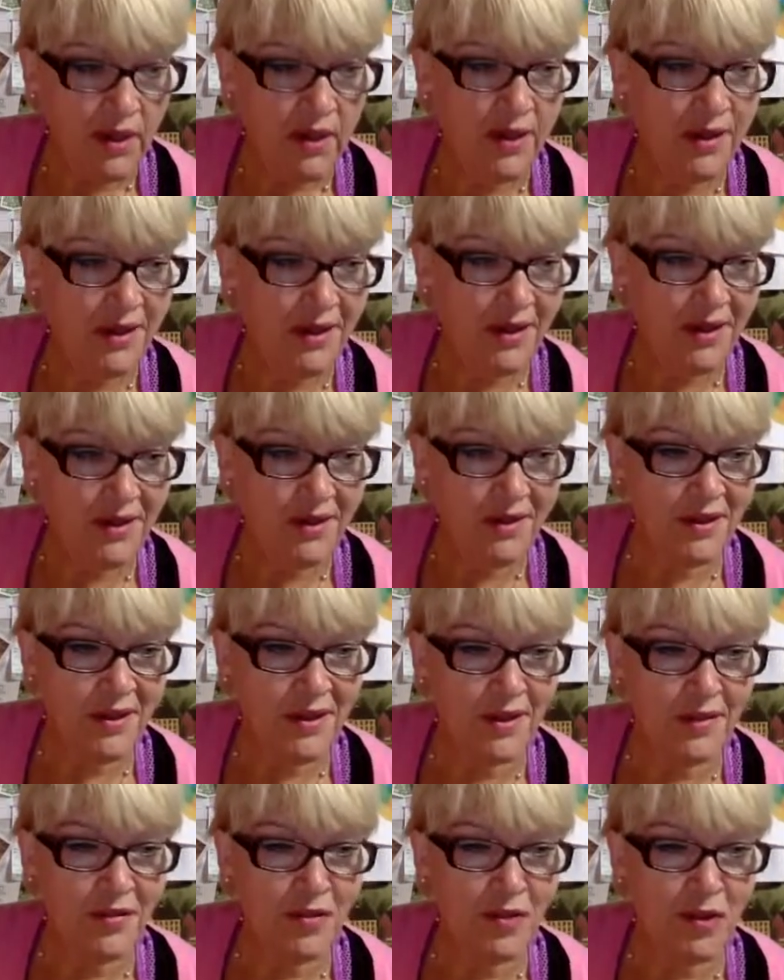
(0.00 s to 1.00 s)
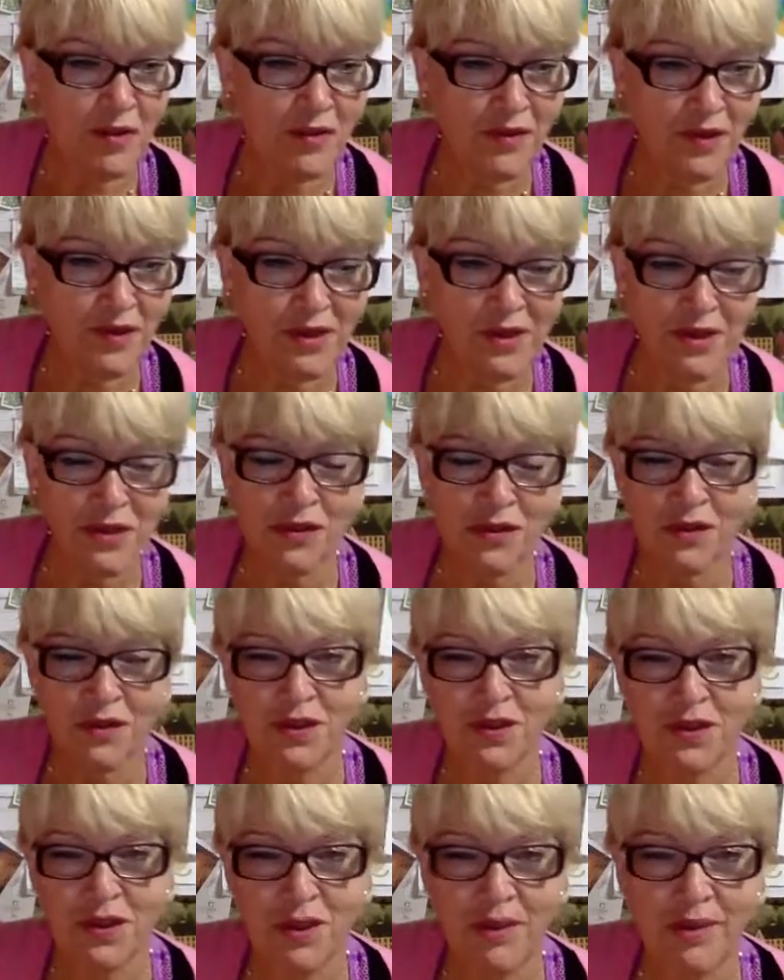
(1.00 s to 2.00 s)
And if you have ideas for a
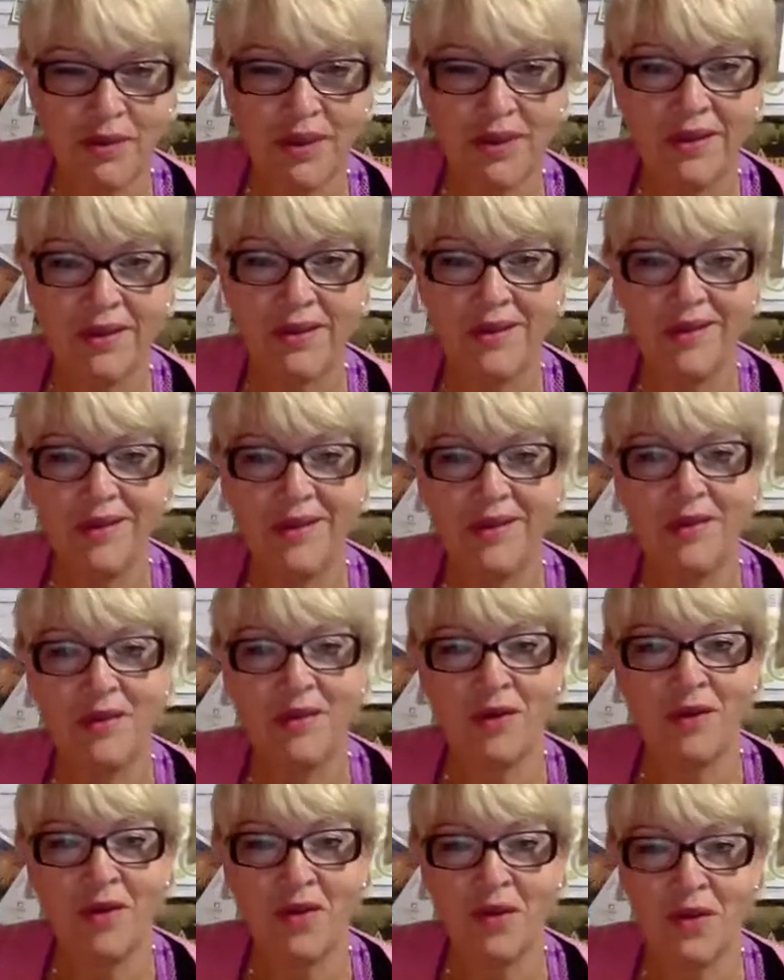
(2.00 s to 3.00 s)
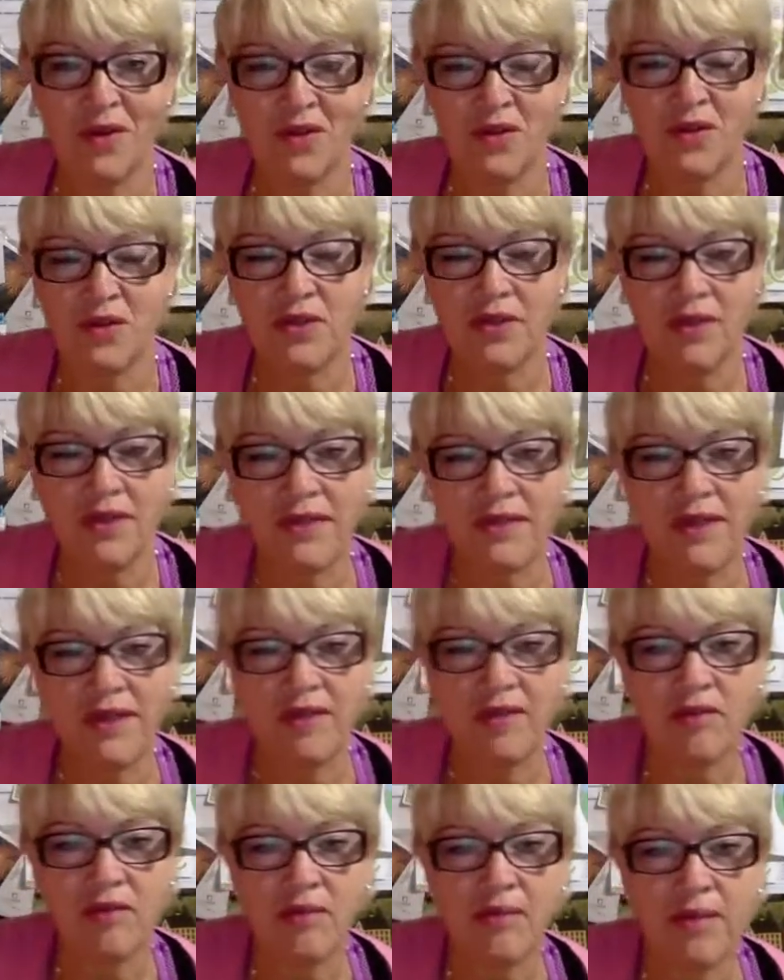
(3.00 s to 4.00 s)
topic or a question that you'd like
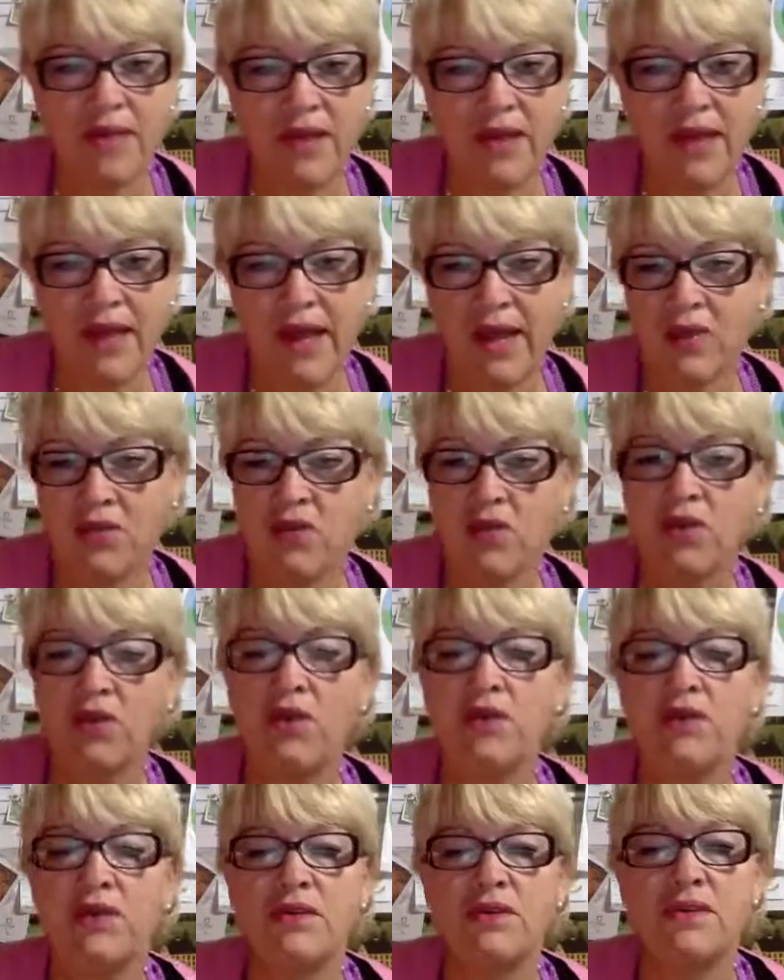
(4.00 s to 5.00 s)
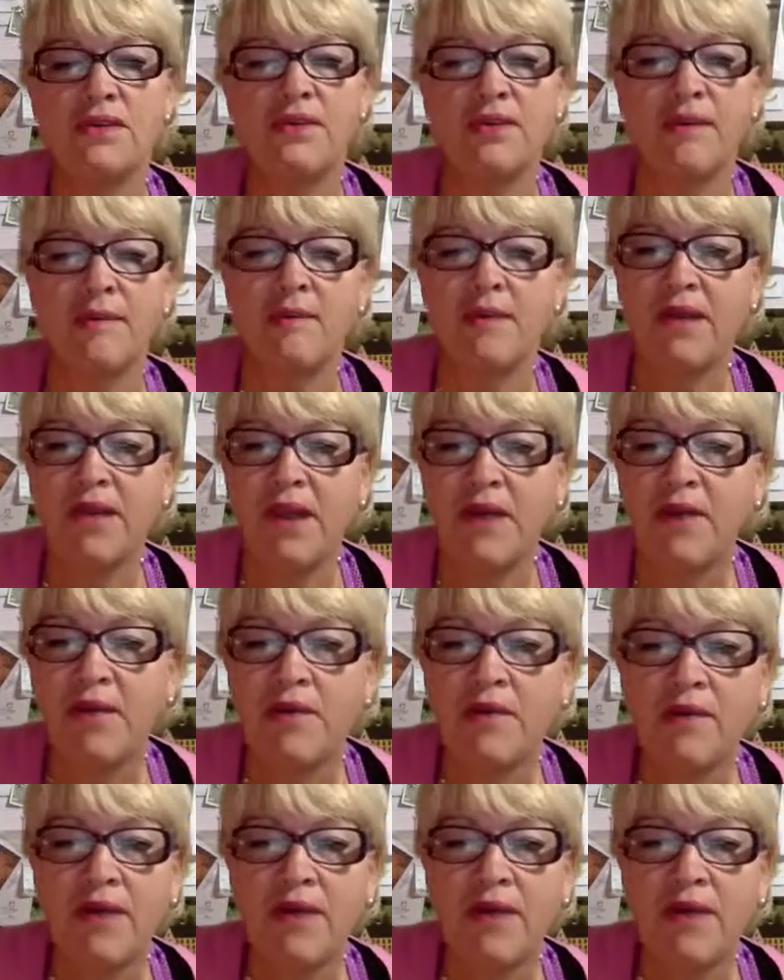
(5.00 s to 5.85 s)
for me to answer, just let me know.